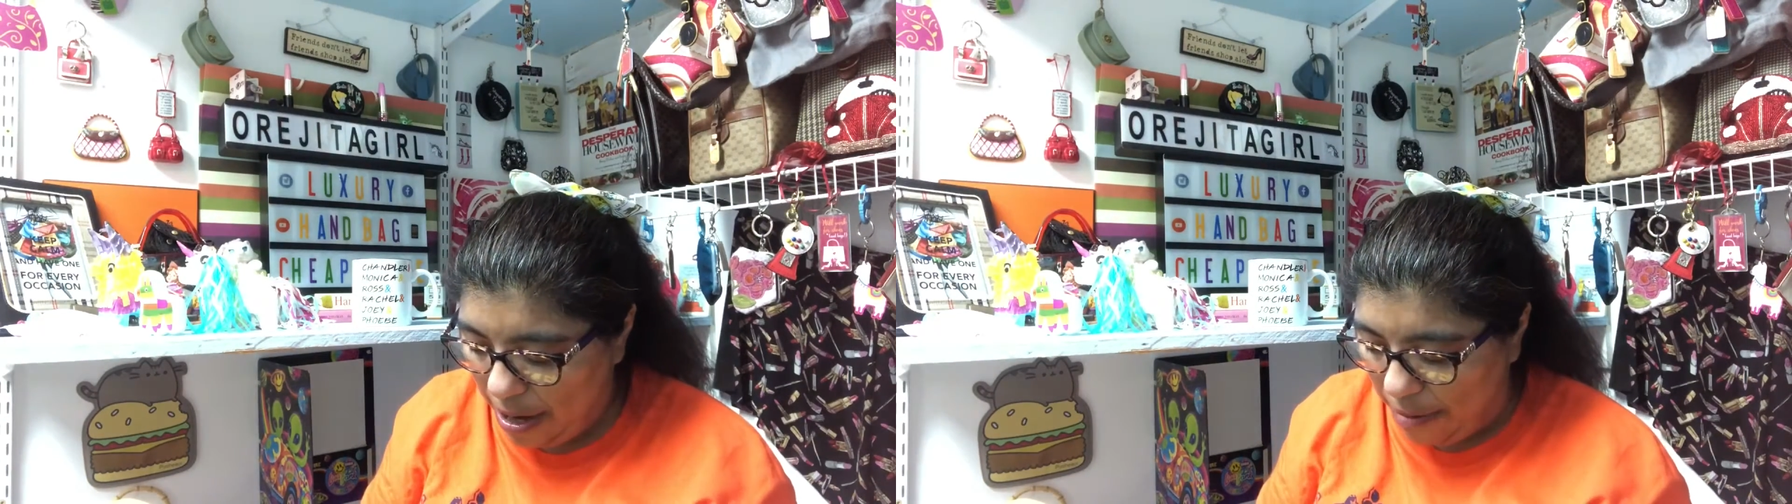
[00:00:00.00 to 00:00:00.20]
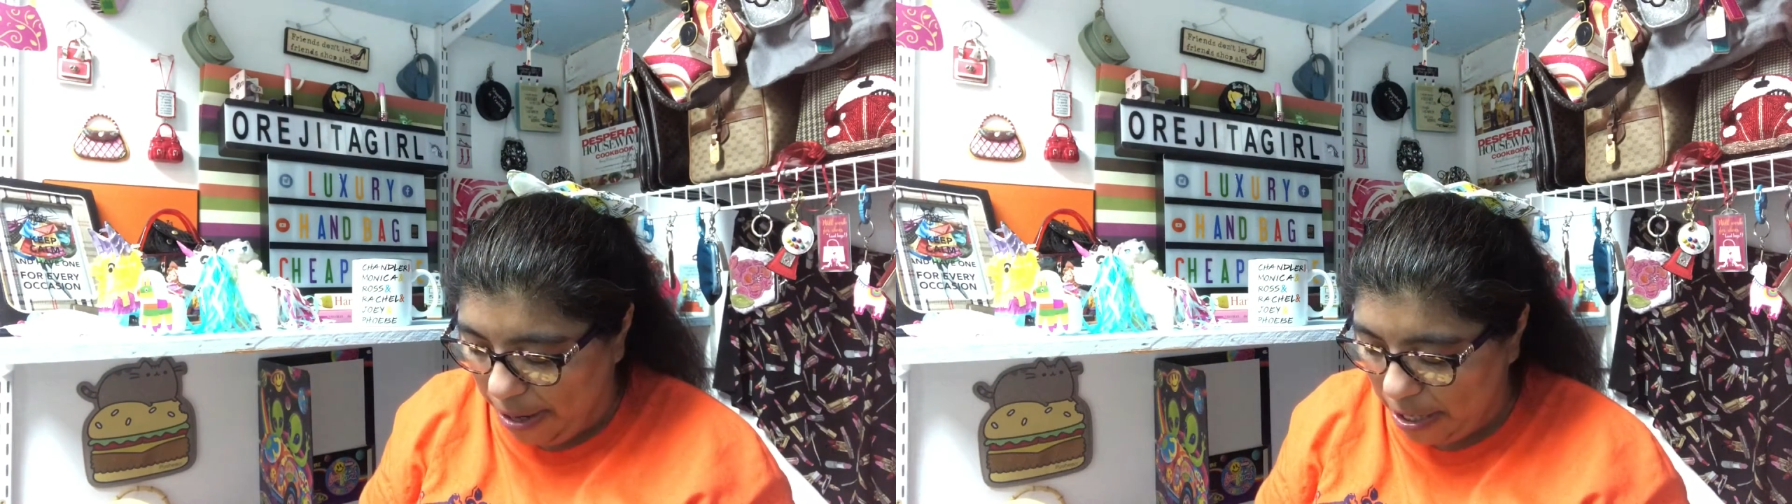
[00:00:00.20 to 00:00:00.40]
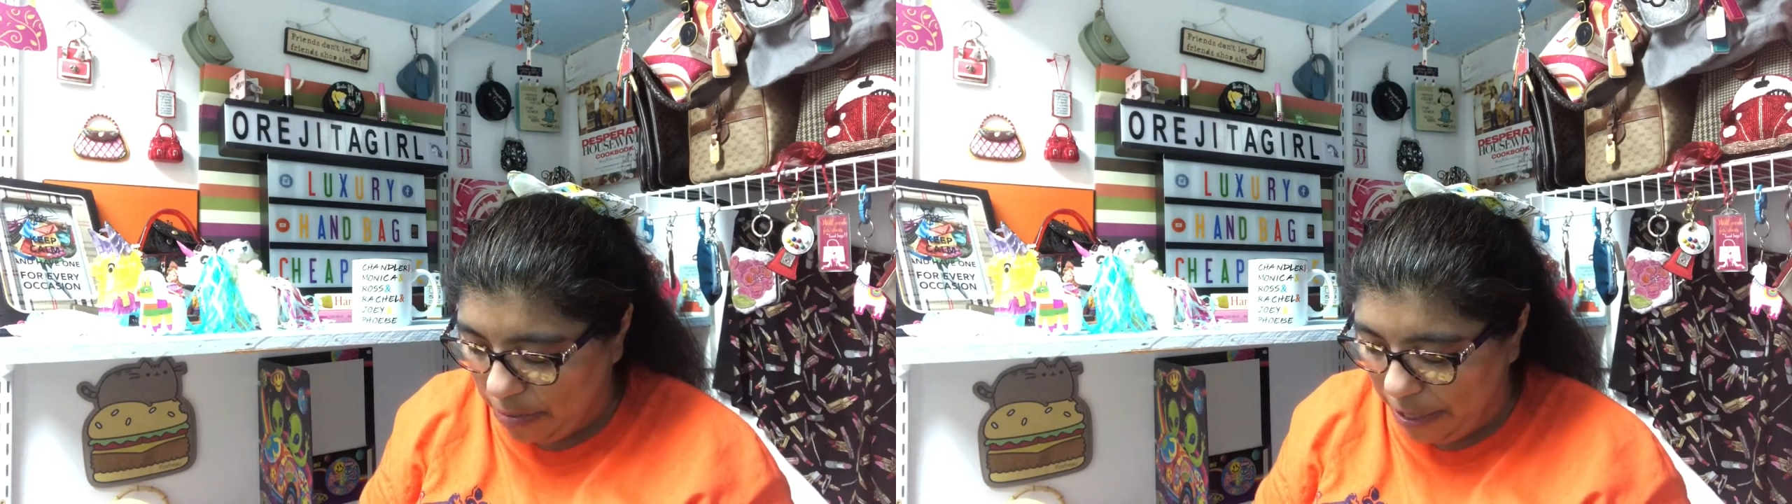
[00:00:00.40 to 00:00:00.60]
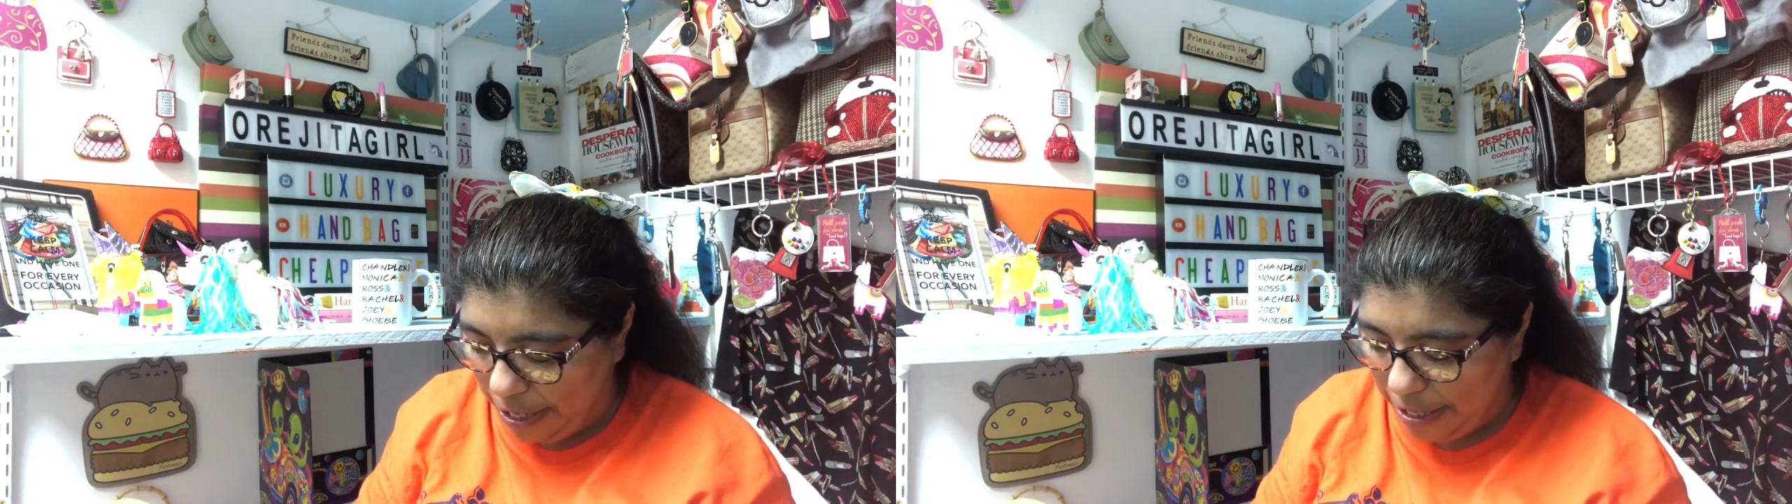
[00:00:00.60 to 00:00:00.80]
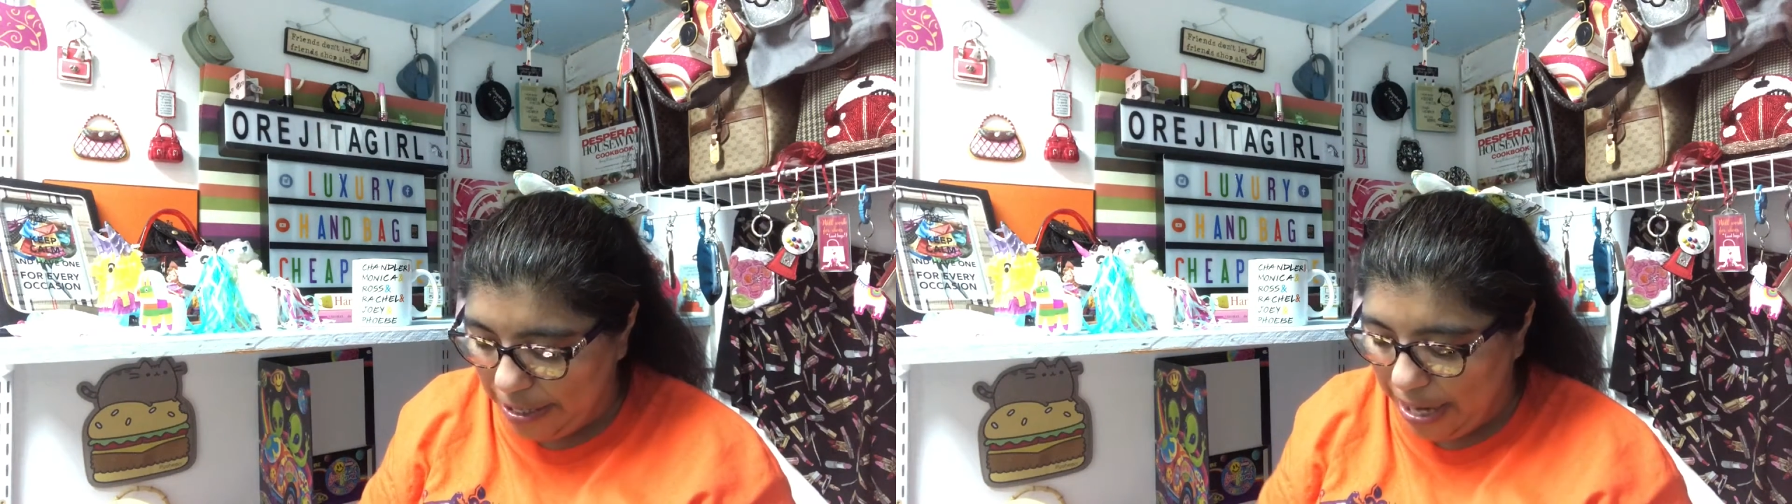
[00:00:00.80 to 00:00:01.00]
My
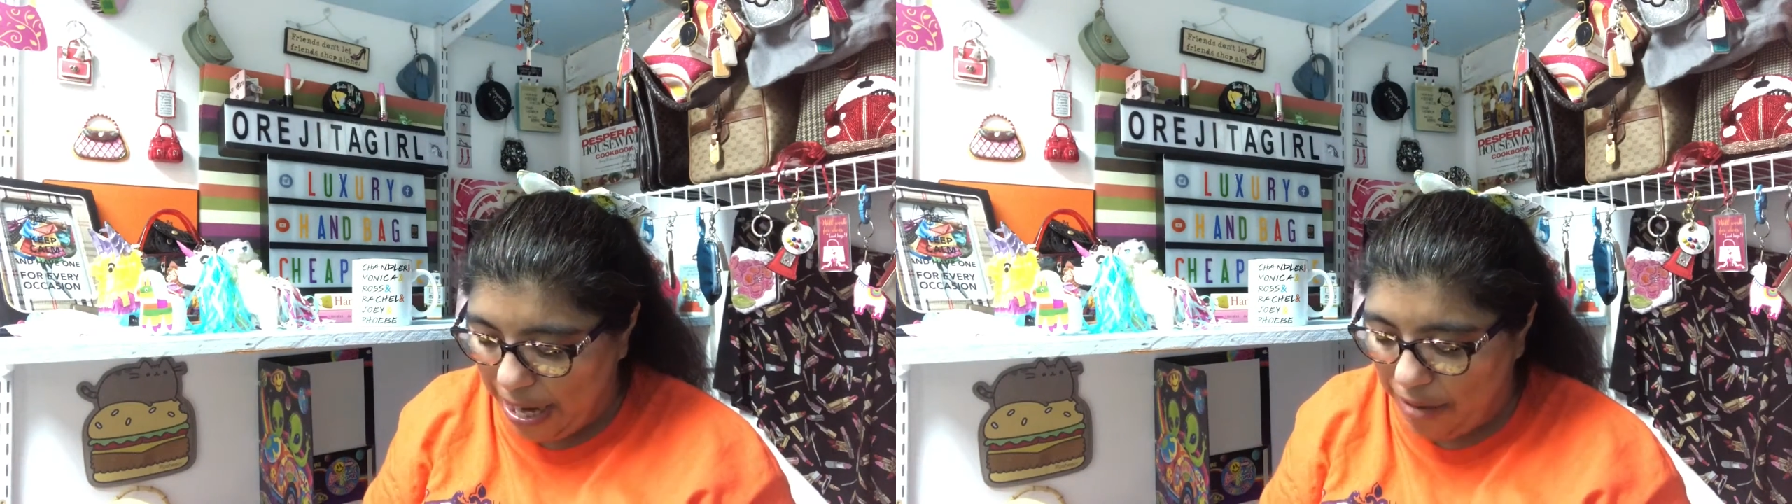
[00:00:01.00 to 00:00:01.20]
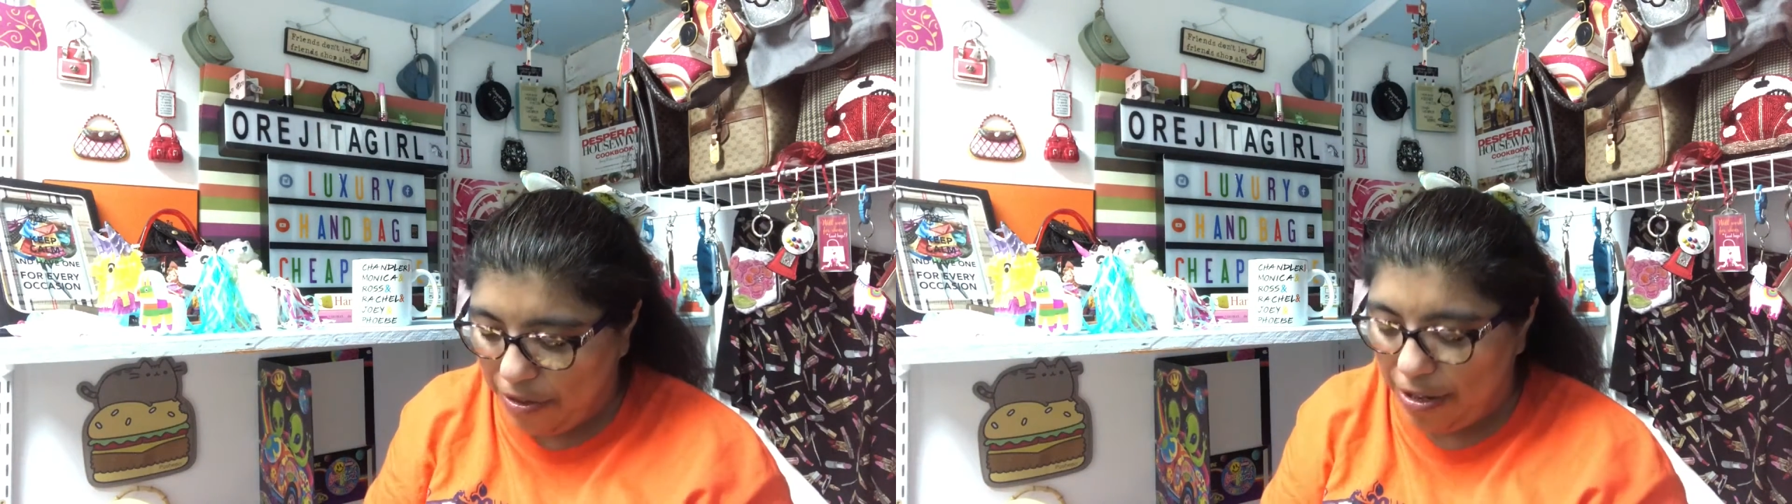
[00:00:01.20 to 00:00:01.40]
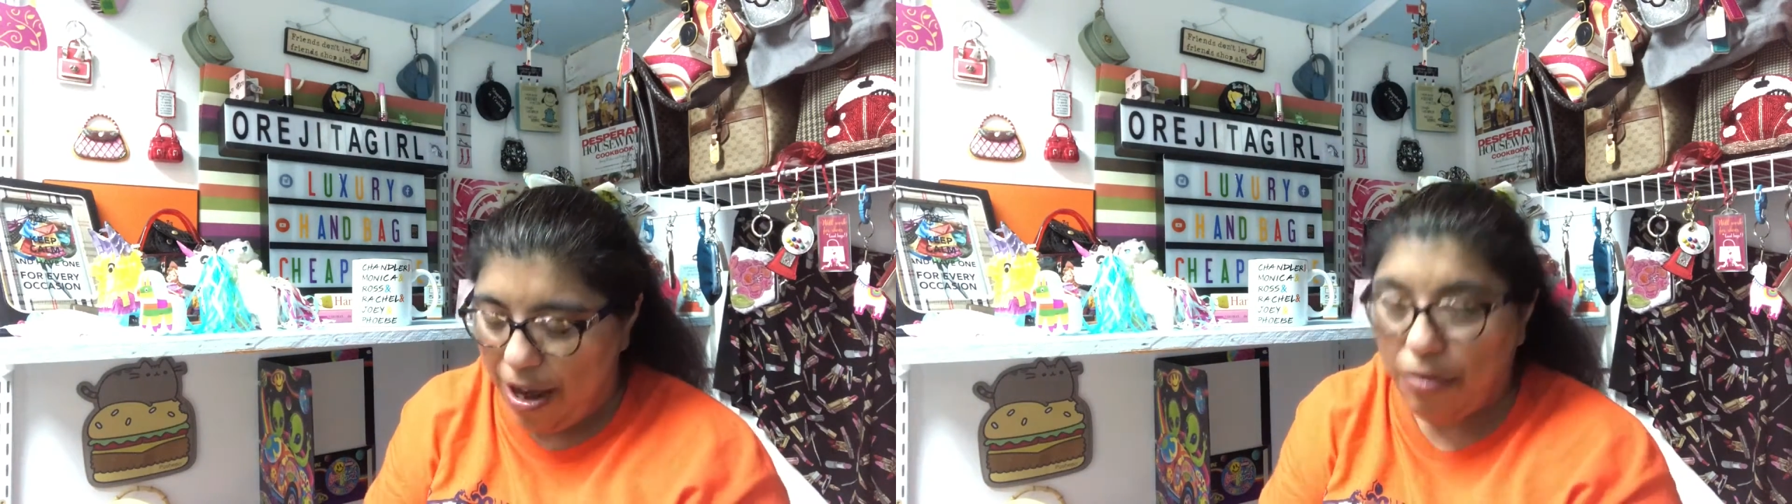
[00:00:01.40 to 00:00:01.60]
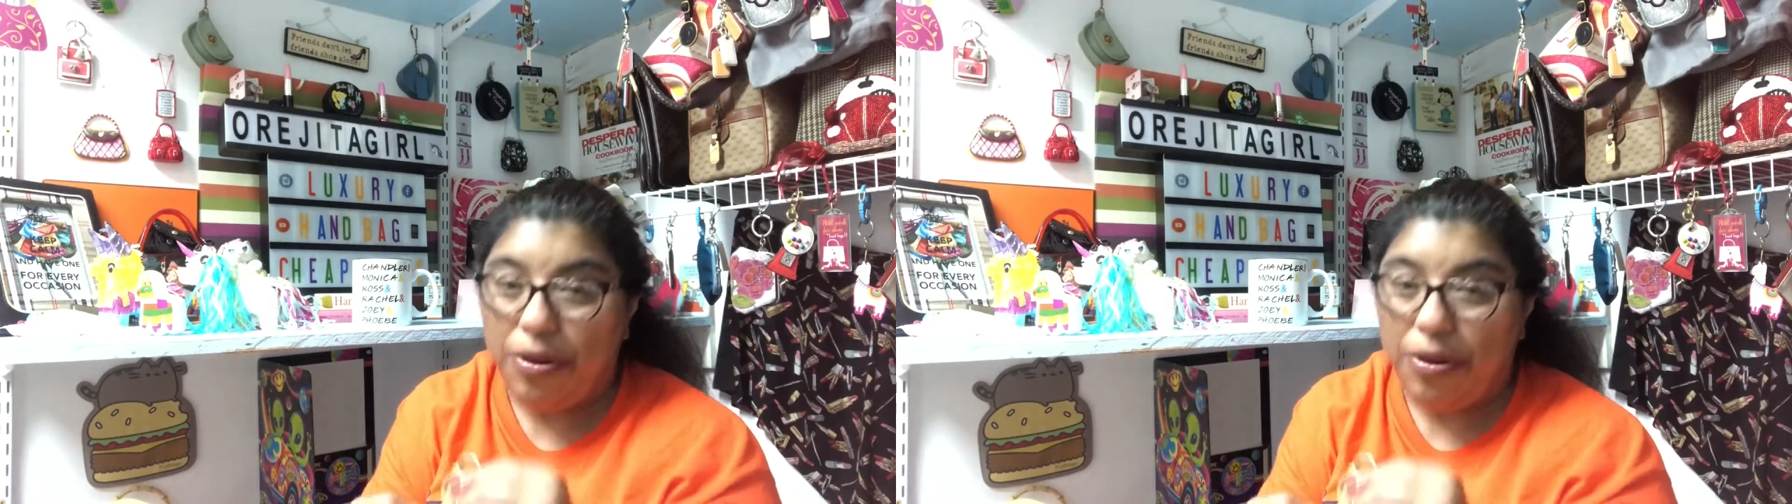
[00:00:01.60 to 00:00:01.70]
Speedy does not have a lock.